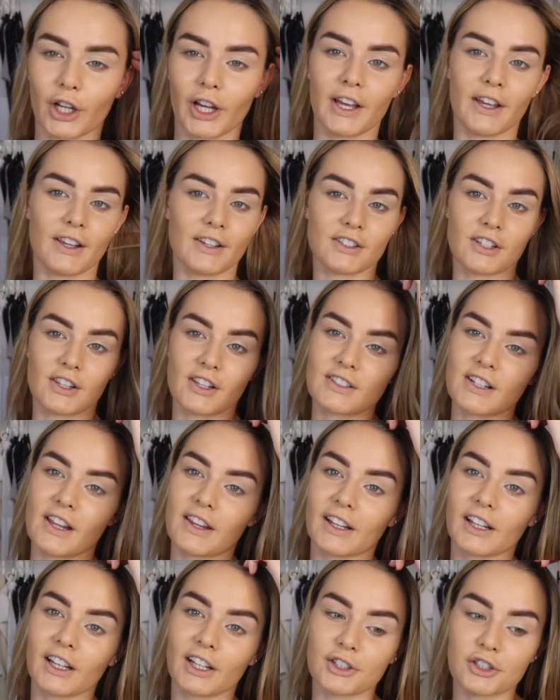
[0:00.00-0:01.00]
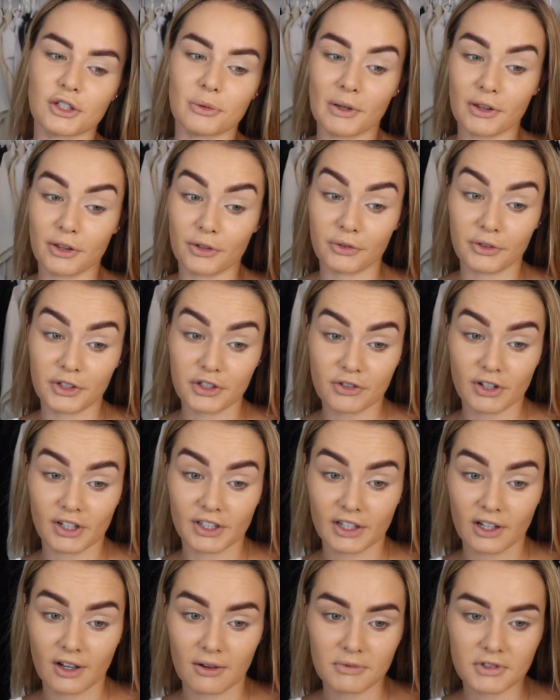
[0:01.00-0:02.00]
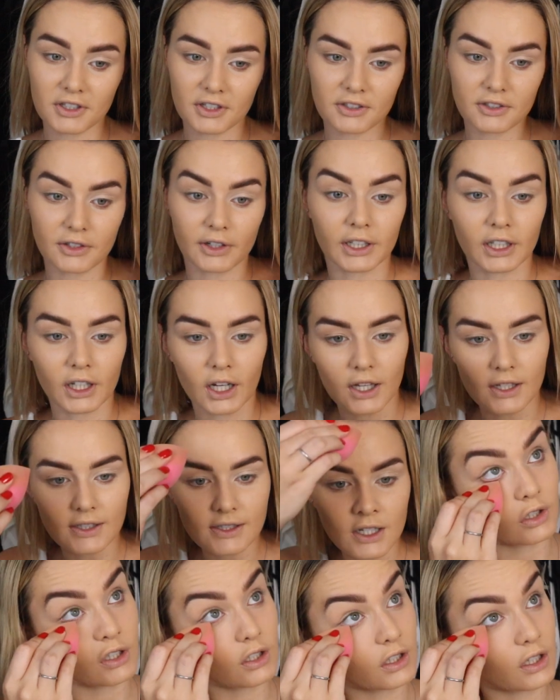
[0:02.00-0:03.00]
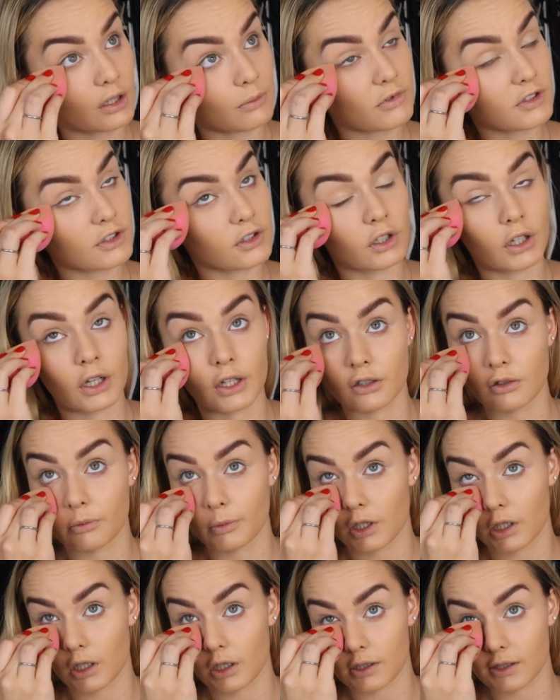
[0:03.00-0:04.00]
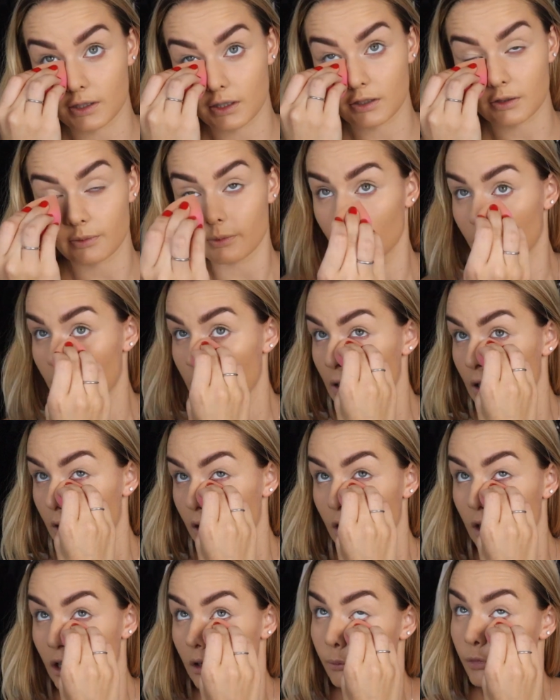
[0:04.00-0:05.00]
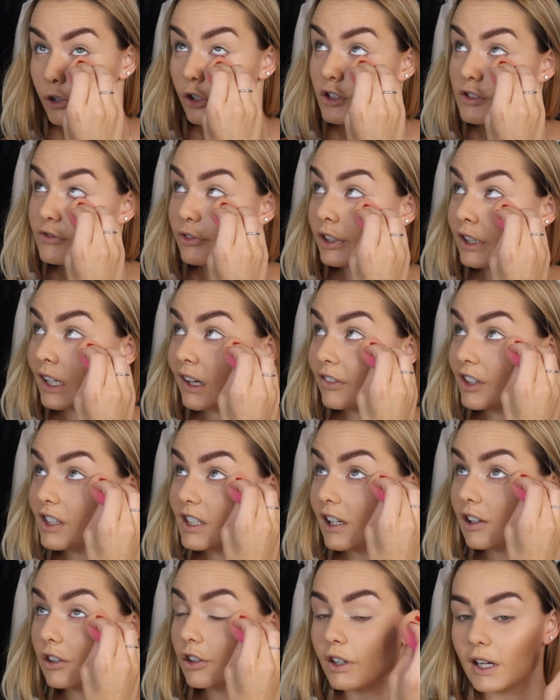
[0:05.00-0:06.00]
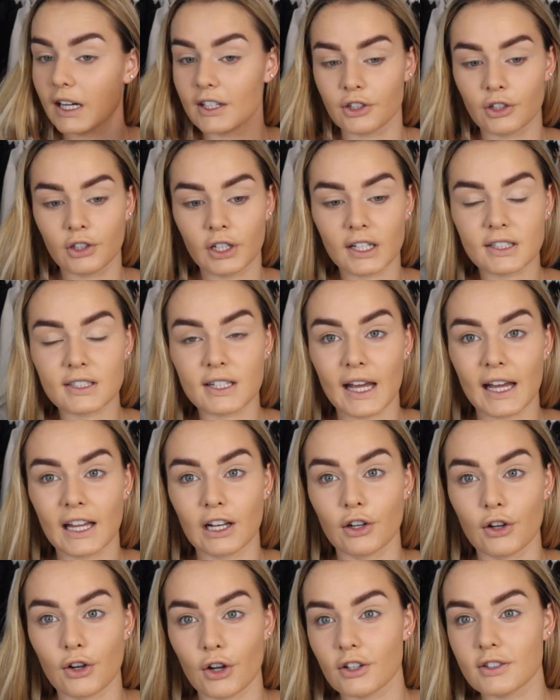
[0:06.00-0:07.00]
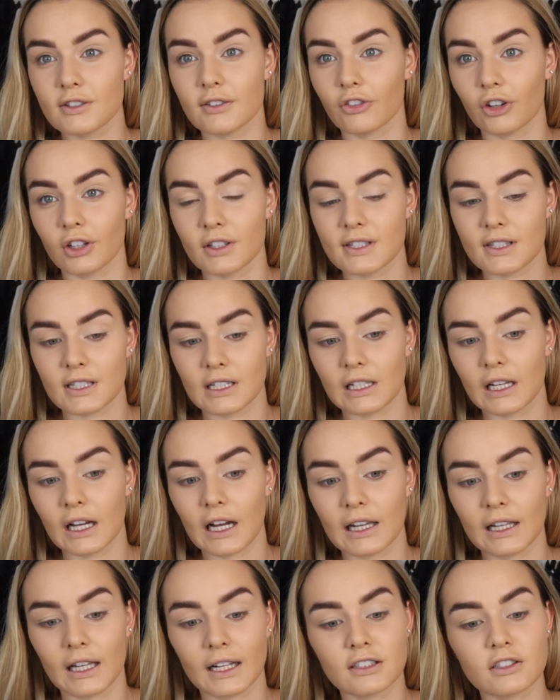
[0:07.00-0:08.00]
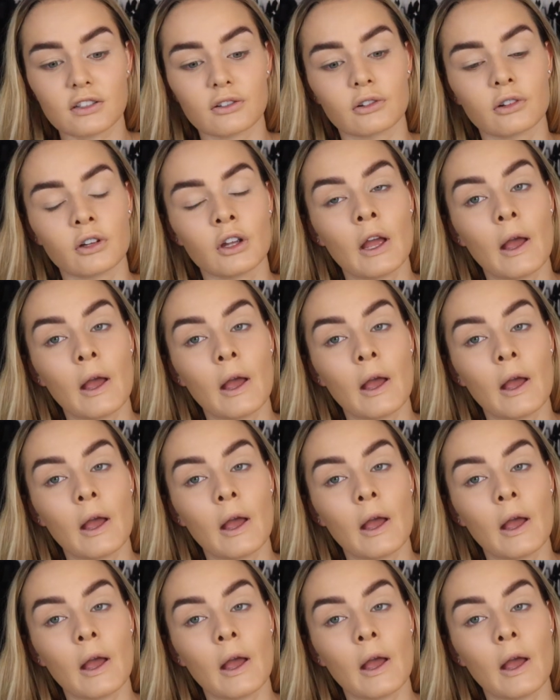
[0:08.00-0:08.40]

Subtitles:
Okay, so there's nothing I can do about the noise right now. I'm so sorry, guys. And then I'm just gonna go under my eyes as well. Because for an everyday look, I don't like to add lots of concealer. I like to